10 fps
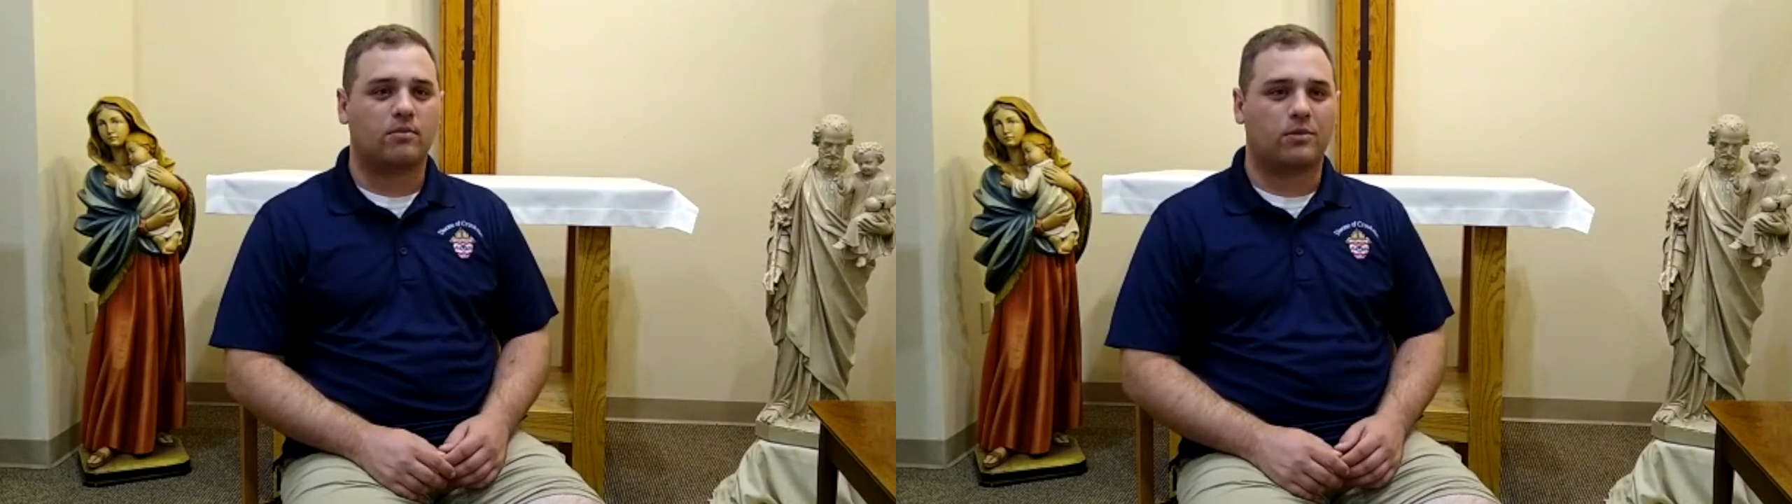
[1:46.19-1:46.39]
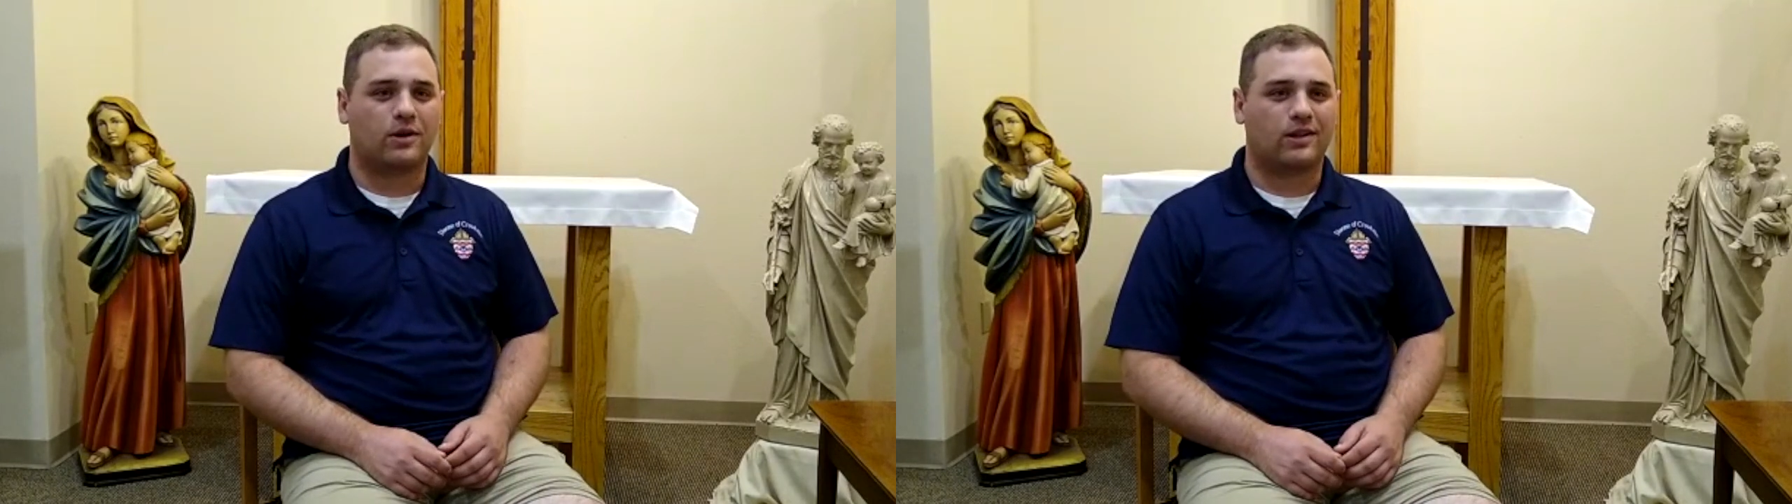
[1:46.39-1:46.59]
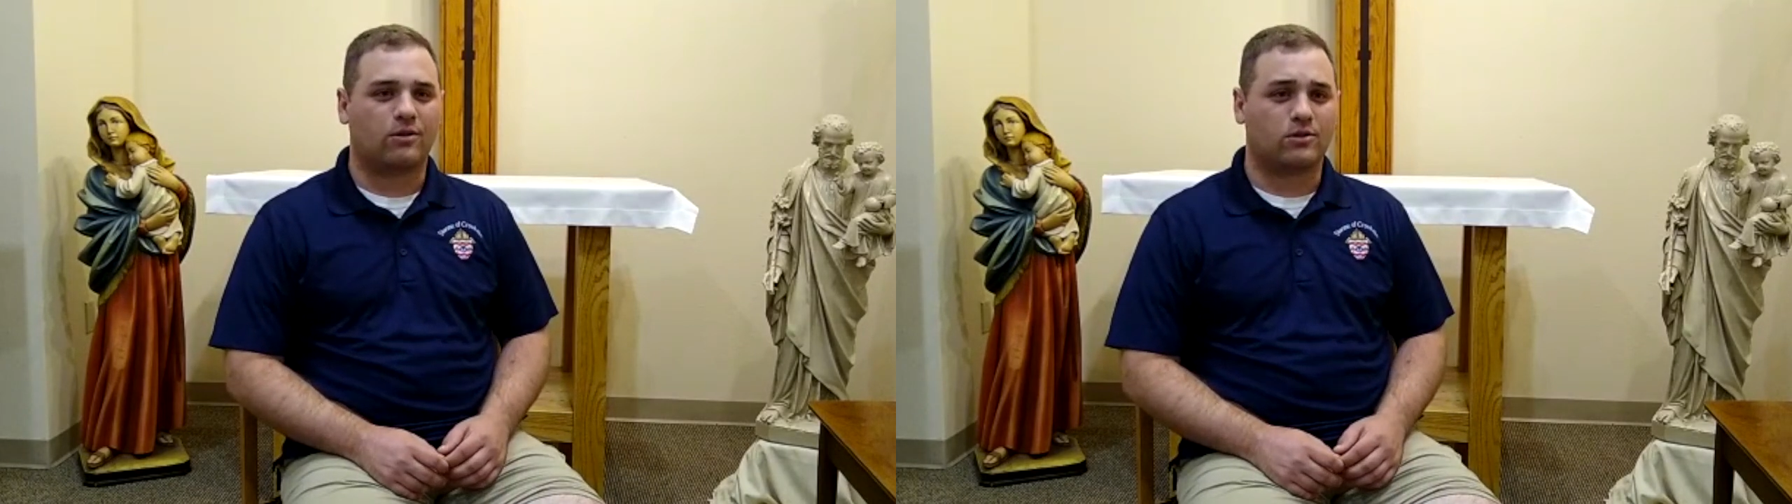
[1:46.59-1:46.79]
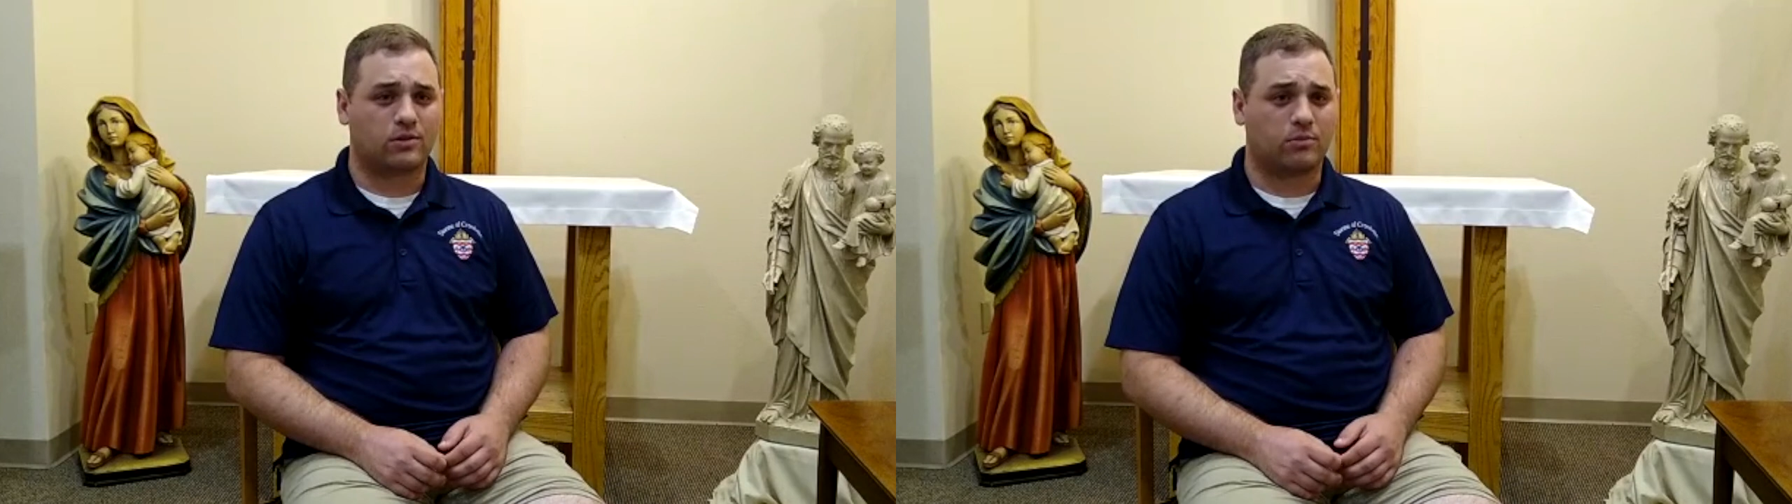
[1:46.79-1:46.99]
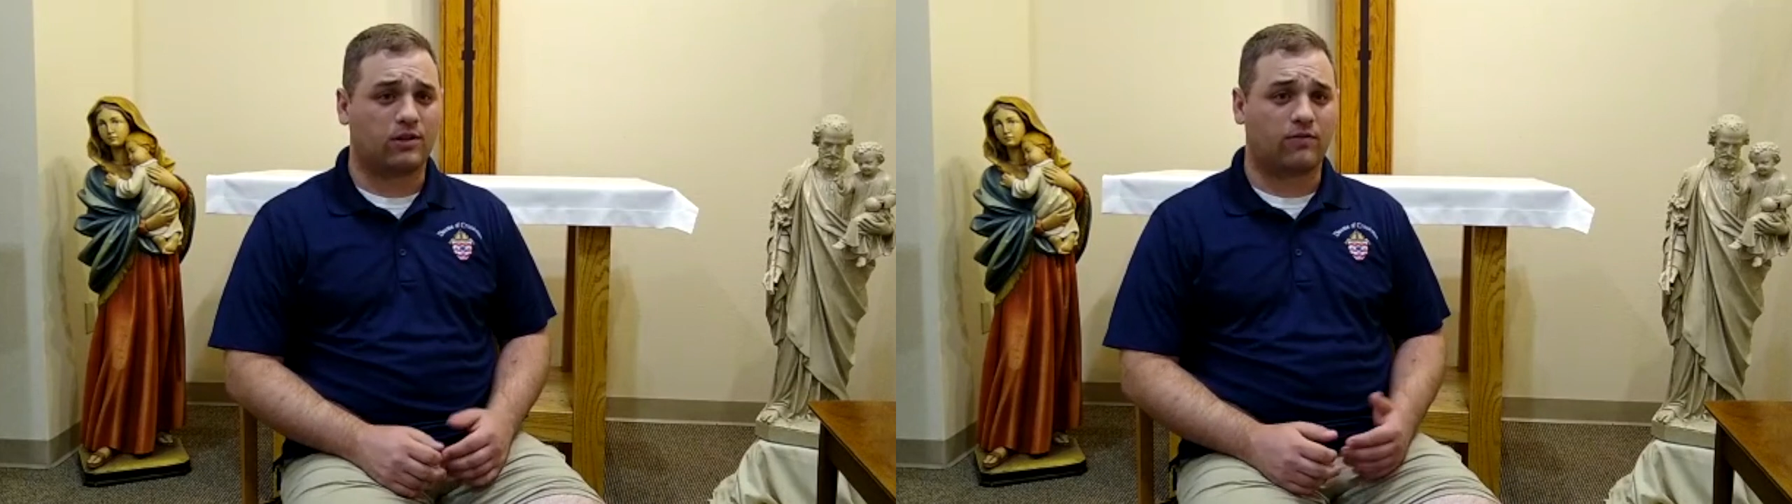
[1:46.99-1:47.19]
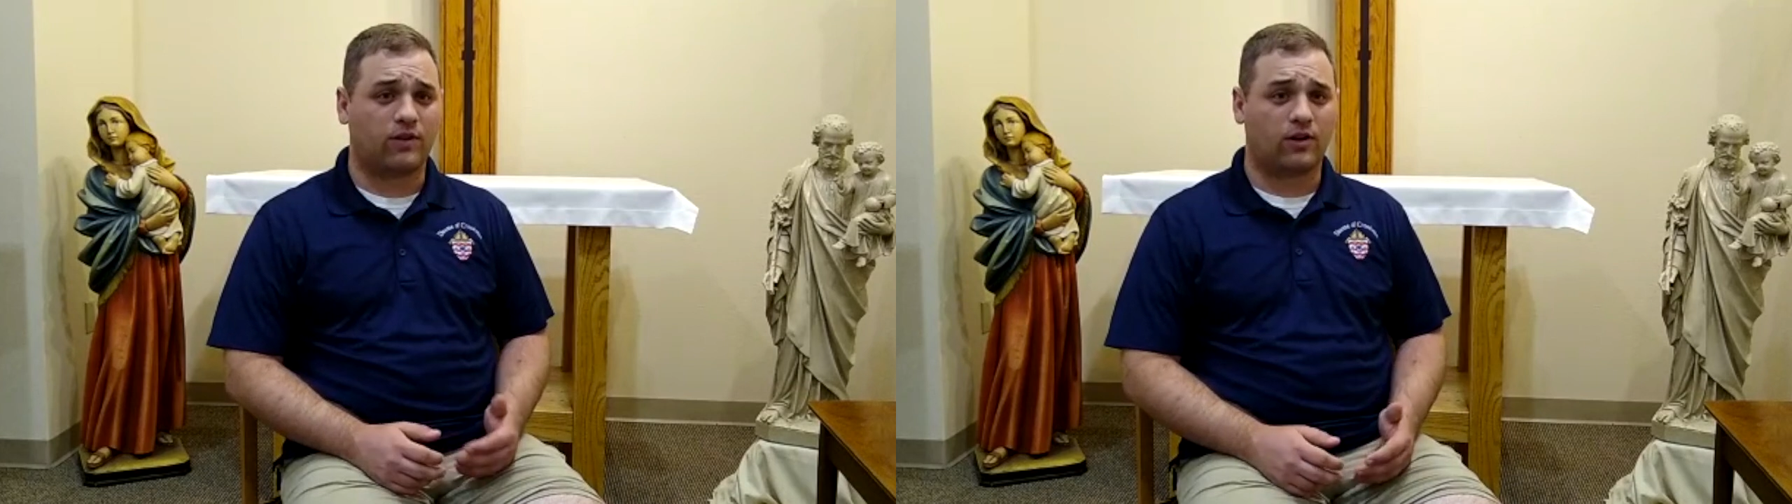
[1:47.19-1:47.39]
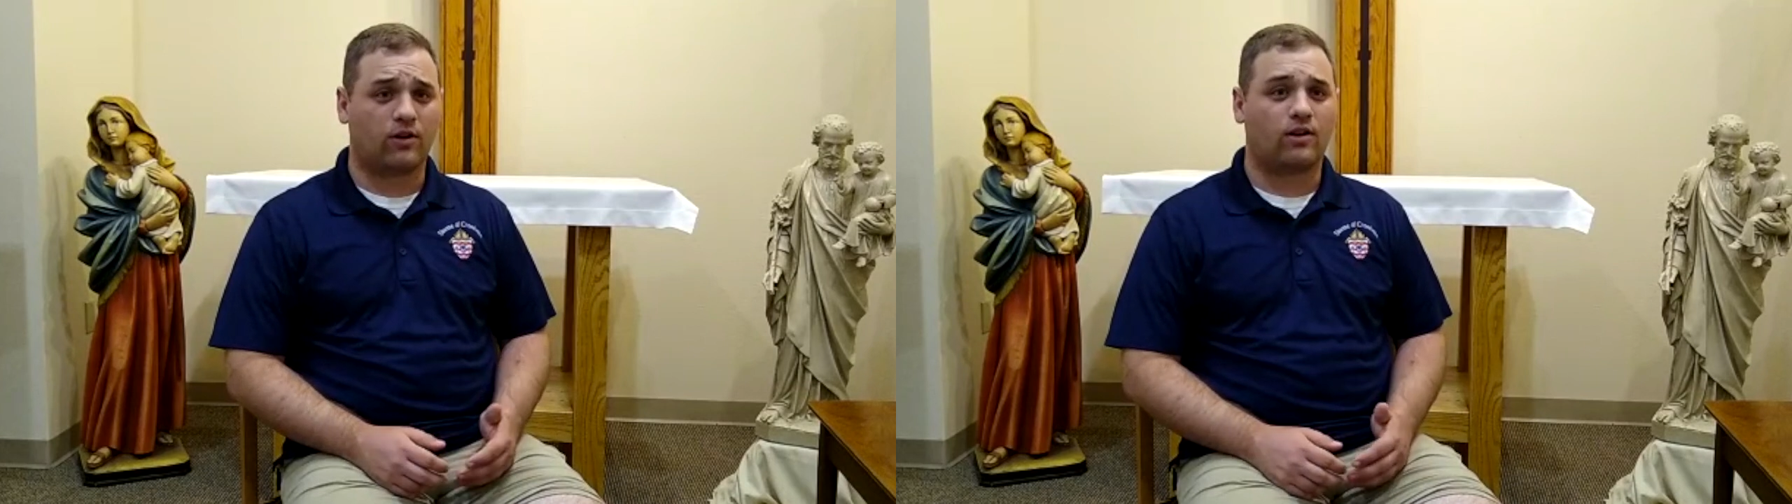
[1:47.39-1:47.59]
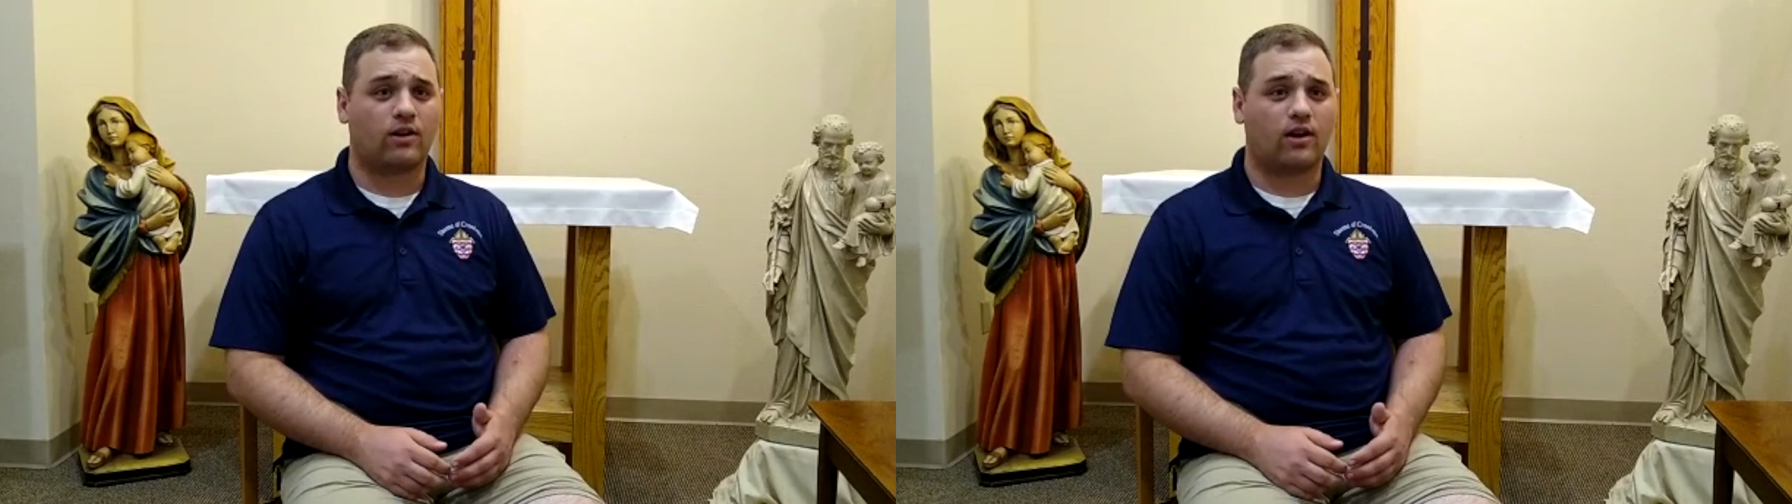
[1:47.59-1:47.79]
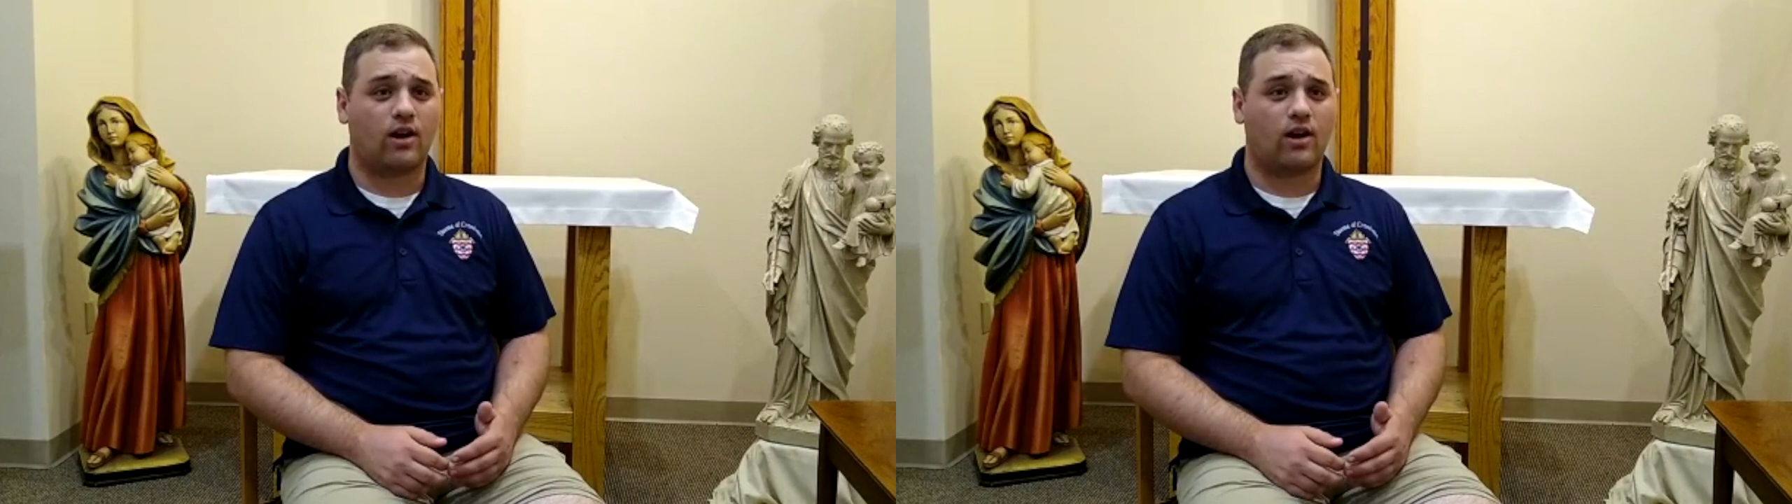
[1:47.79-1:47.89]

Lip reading: but there was a big fear